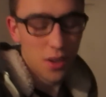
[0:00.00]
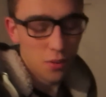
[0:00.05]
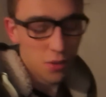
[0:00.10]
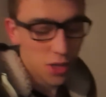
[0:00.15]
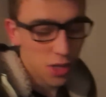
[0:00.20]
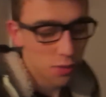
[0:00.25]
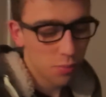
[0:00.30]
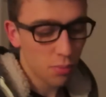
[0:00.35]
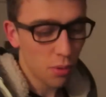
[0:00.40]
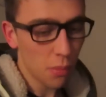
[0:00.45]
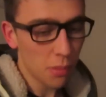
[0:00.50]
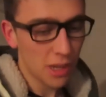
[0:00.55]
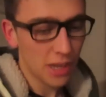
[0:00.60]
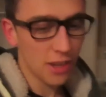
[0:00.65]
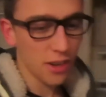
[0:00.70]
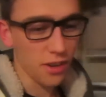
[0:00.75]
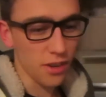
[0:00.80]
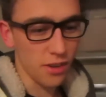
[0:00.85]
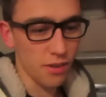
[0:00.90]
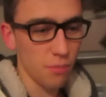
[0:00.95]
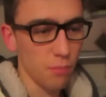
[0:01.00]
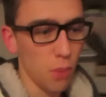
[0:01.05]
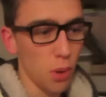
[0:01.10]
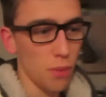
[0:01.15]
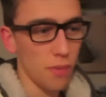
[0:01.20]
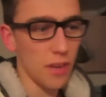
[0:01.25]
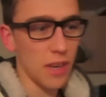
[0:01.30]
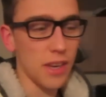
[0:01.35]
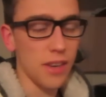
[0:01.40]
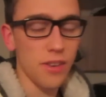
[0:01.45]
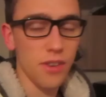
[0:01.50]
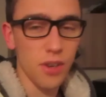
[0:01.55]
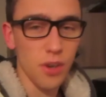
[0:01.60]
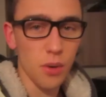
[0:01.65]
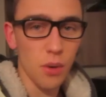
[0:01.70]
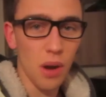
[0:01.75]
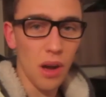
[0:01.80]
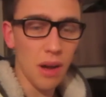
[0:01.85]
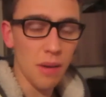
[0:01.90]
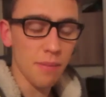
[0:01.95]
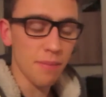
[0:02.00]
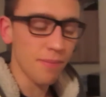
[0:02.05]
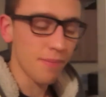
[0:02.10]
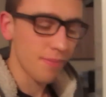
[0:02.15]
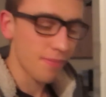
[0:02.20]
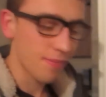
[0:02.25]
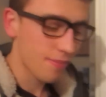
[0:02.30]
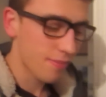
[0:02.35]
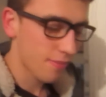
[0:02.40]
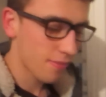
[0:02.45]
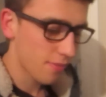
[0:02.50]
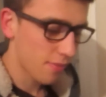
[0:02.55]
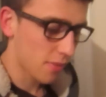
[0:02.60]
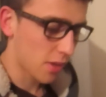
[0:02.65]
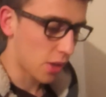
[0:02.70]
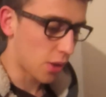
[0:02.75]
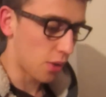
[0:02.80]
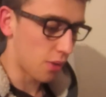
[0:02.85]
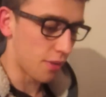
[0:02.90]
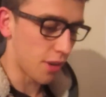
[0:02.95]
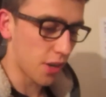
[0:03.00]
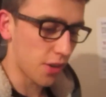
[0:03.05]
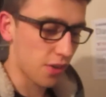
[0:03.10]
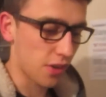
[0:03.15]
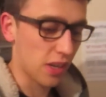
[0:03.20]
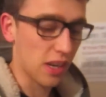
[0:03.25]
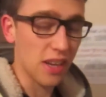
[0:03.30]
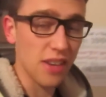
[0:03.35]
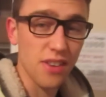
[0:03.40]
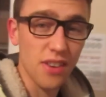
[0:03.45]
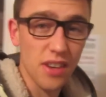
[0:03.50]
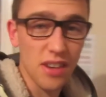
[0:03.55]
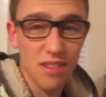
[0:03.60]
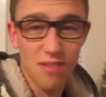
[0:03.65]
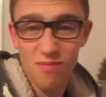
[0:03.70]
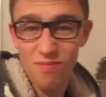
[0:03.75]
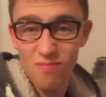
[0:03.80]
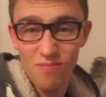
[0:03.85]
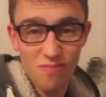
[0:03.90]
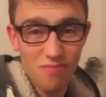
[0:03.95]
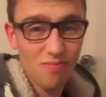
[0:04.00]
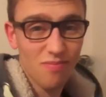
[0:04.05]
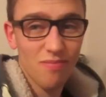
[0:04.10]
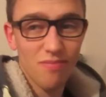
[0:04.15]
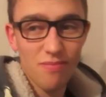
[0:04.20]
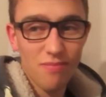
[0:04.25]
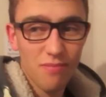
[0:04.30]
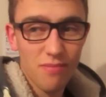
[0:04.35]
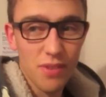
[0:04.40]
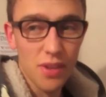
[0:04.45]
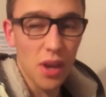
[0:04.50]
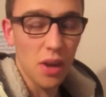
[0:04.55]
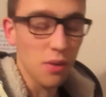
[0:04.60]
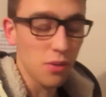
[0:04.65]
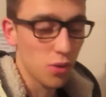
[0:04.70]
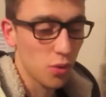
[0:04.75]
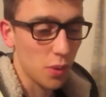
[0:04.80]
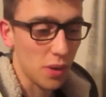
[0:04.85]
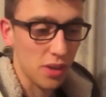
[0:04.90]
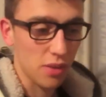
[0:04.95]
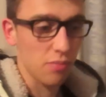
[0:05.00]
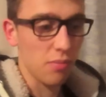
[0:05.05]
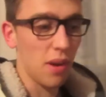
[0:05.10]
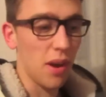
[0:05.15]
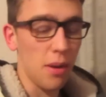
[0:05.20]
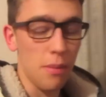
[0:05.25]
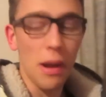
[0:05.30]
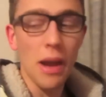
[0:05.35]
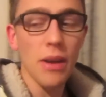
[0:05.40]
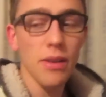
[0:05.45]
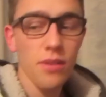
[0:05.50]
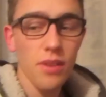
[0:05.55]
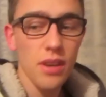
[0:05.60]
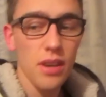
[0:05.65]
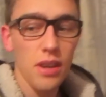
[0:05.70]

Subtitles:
Which is probably good moving into university next year. So, swings and roundabouts.